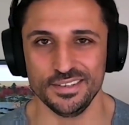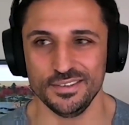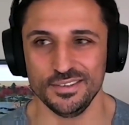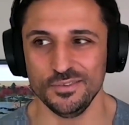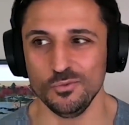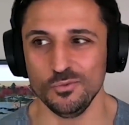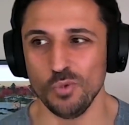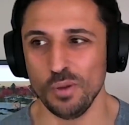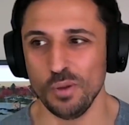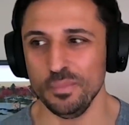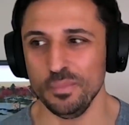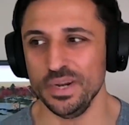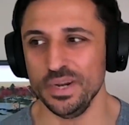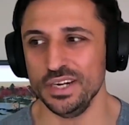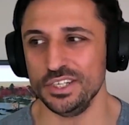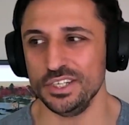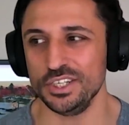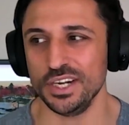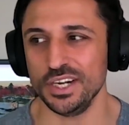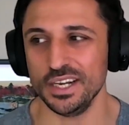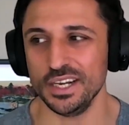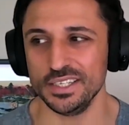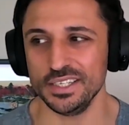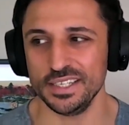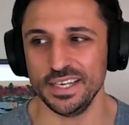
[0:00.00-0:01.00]
one minute
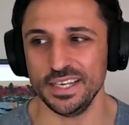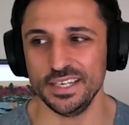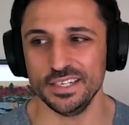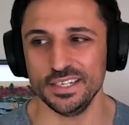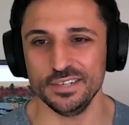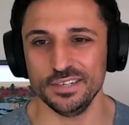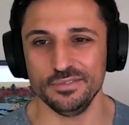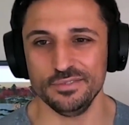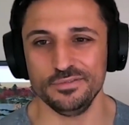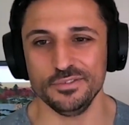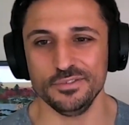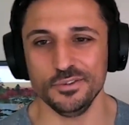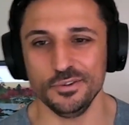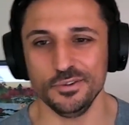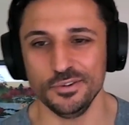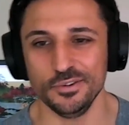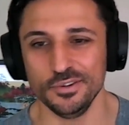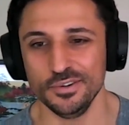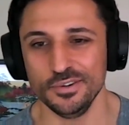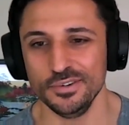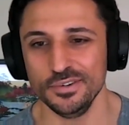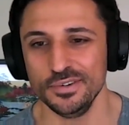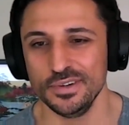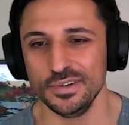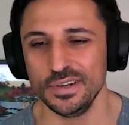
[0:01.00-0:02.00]
chart data
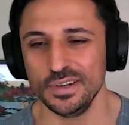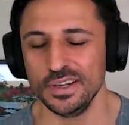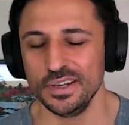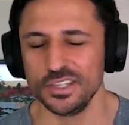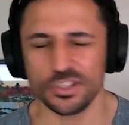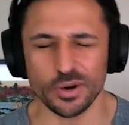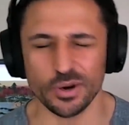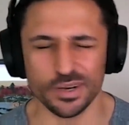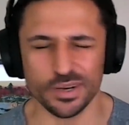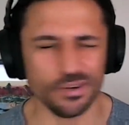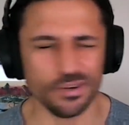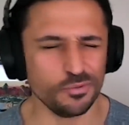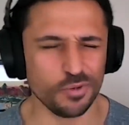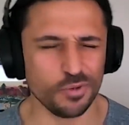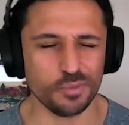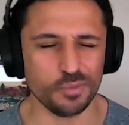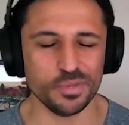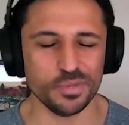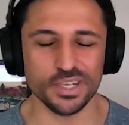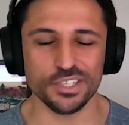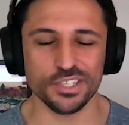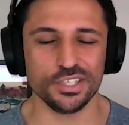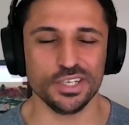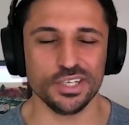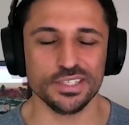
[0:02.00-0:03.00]
for, sorry, not one
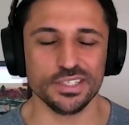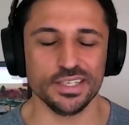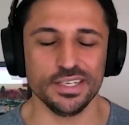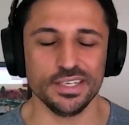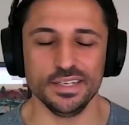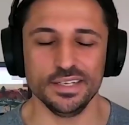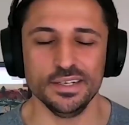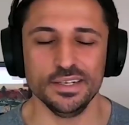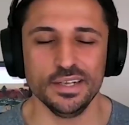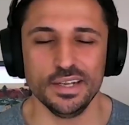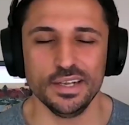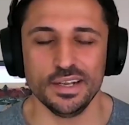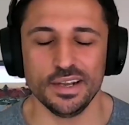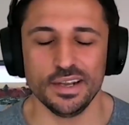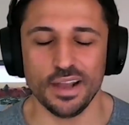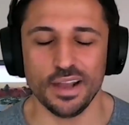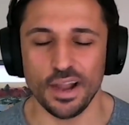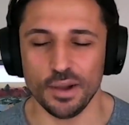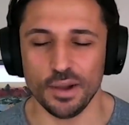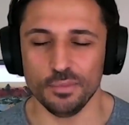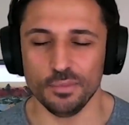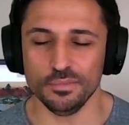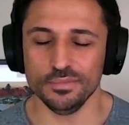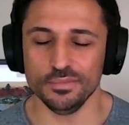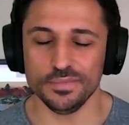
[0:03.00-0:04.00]
minute chart data,
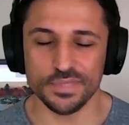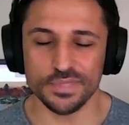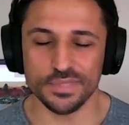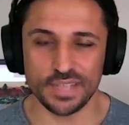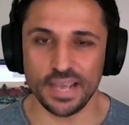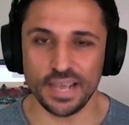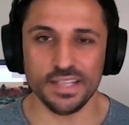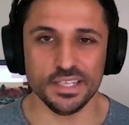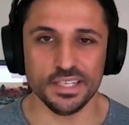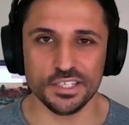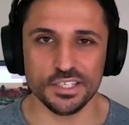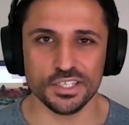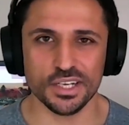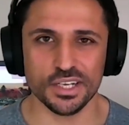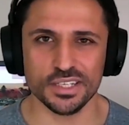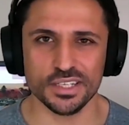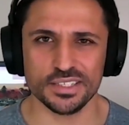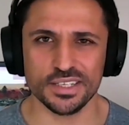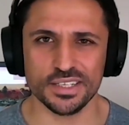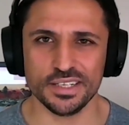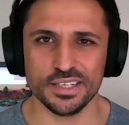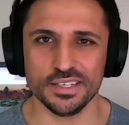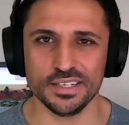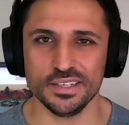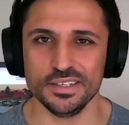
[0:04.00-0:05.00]
um, daily chart
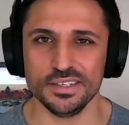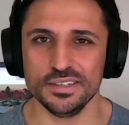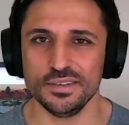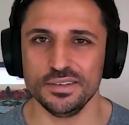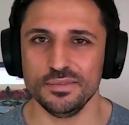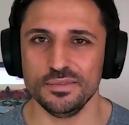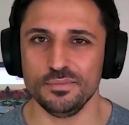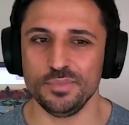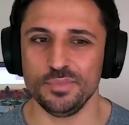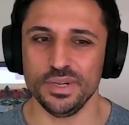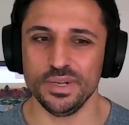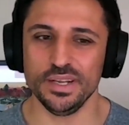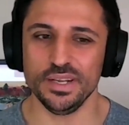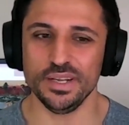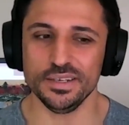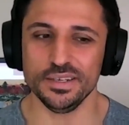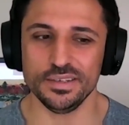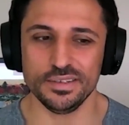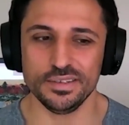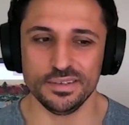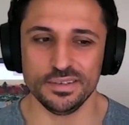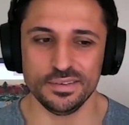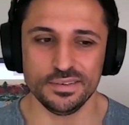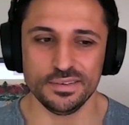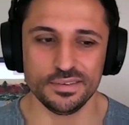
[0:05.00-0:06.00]
data, but
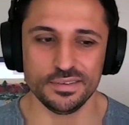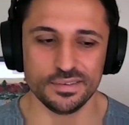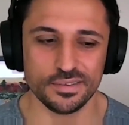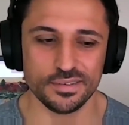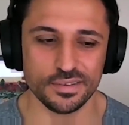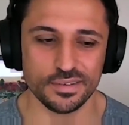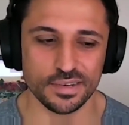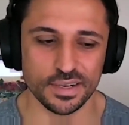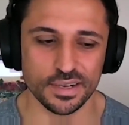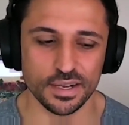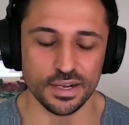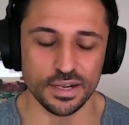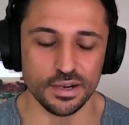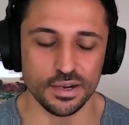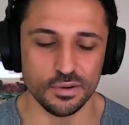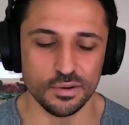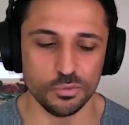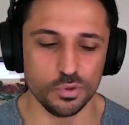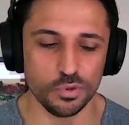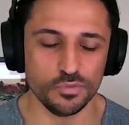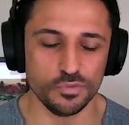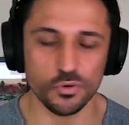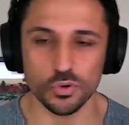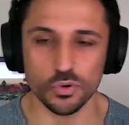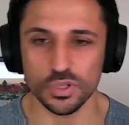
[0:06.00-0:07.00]
uh,
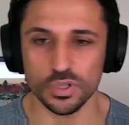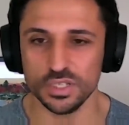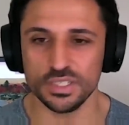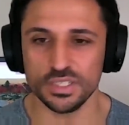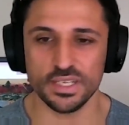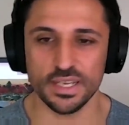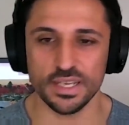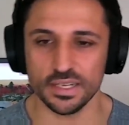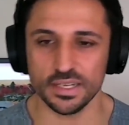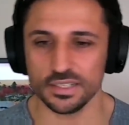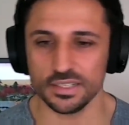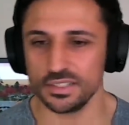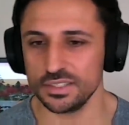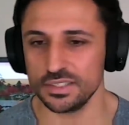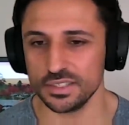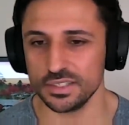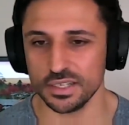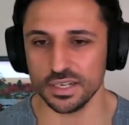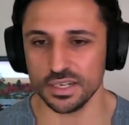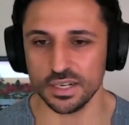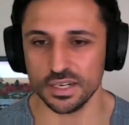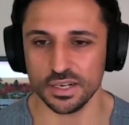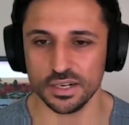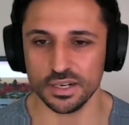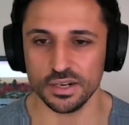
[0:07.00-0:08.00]
with all the ticks
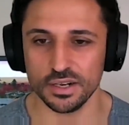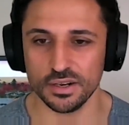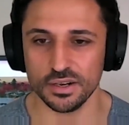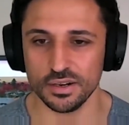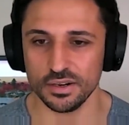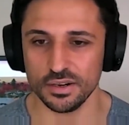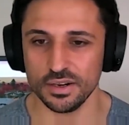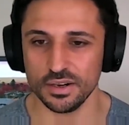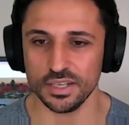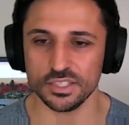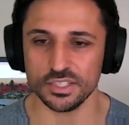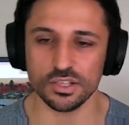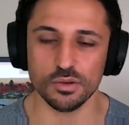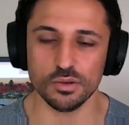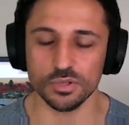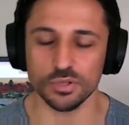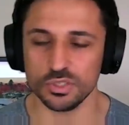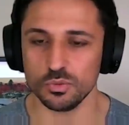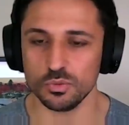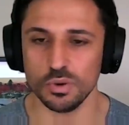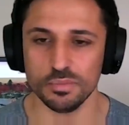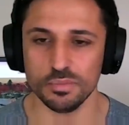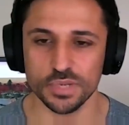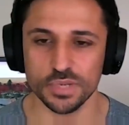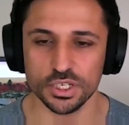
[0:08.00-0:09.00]
uh, as low as
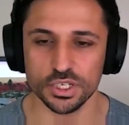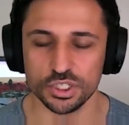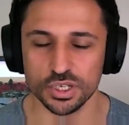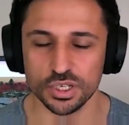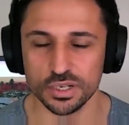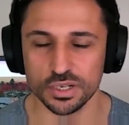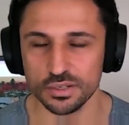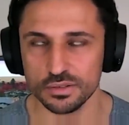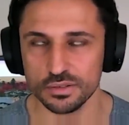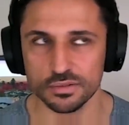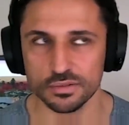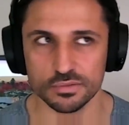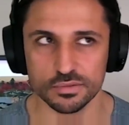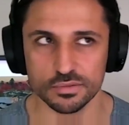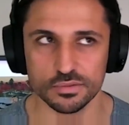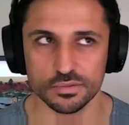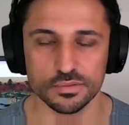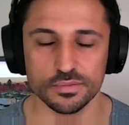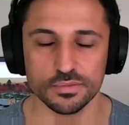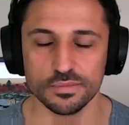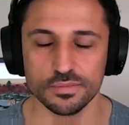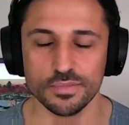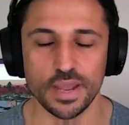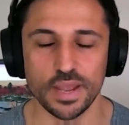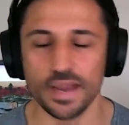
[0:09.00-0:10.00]
the one minute chart
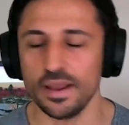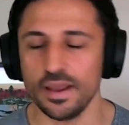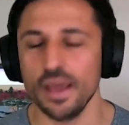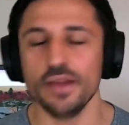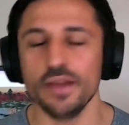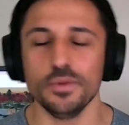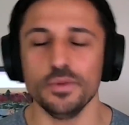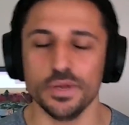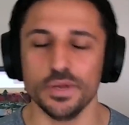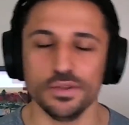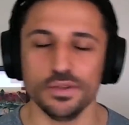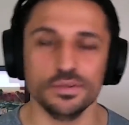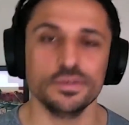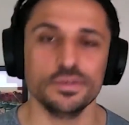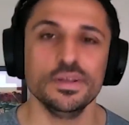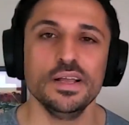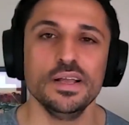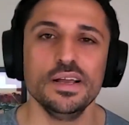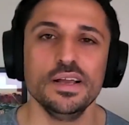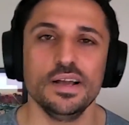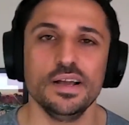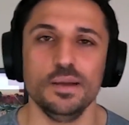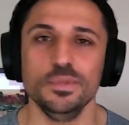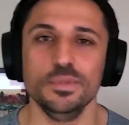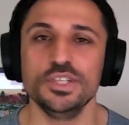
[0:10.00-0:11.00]
anyway, look,
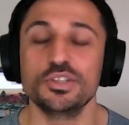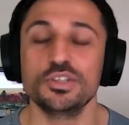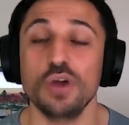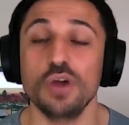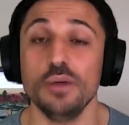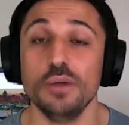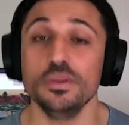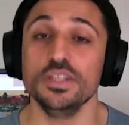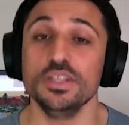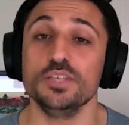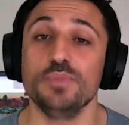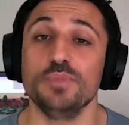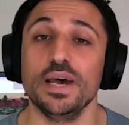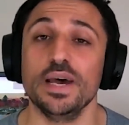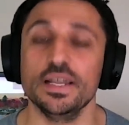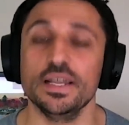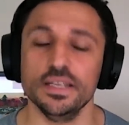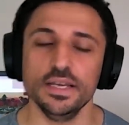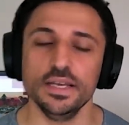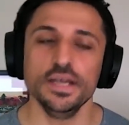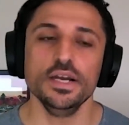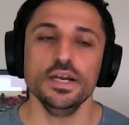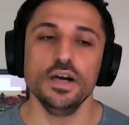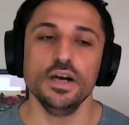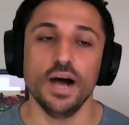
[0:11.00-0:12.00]
I'm describing this
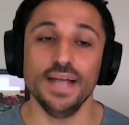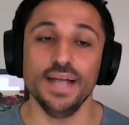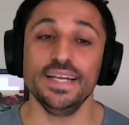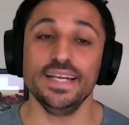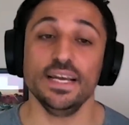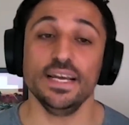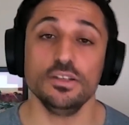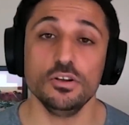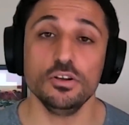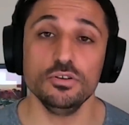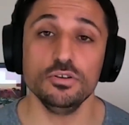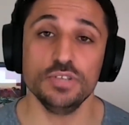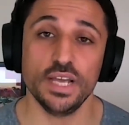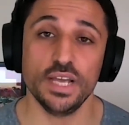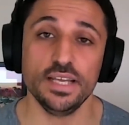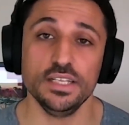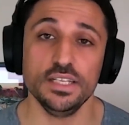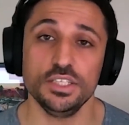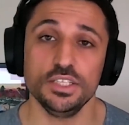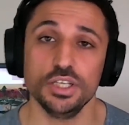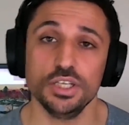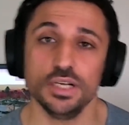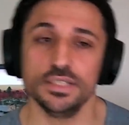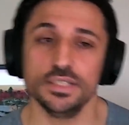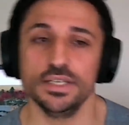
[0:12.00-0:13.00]
badly. I download
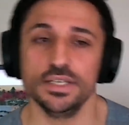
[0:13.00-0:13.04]
daily chart